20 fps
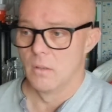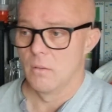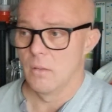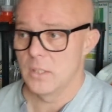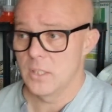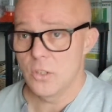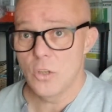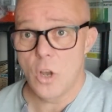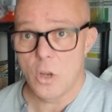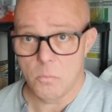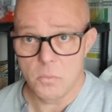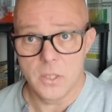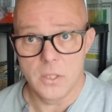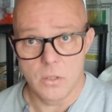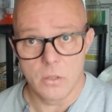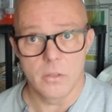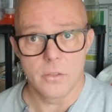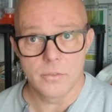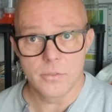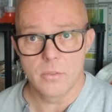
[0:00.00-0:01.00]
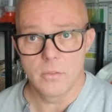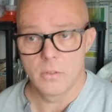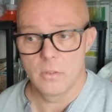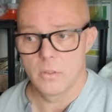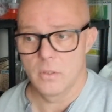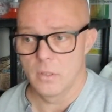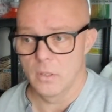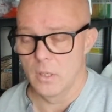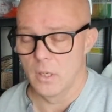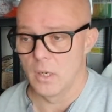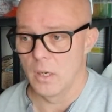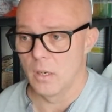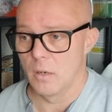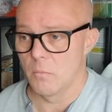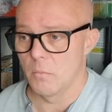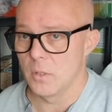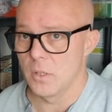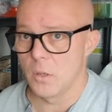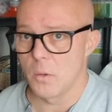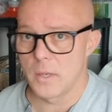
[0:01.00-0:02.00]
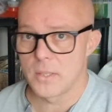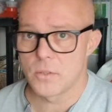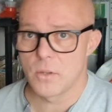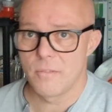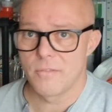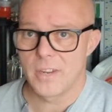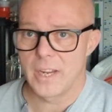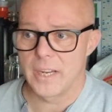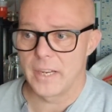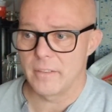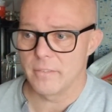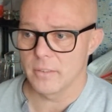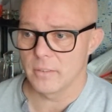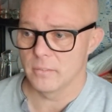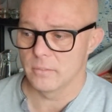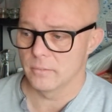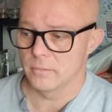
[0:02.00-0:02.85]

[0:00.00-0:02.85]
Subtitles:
which it normally does with USO5.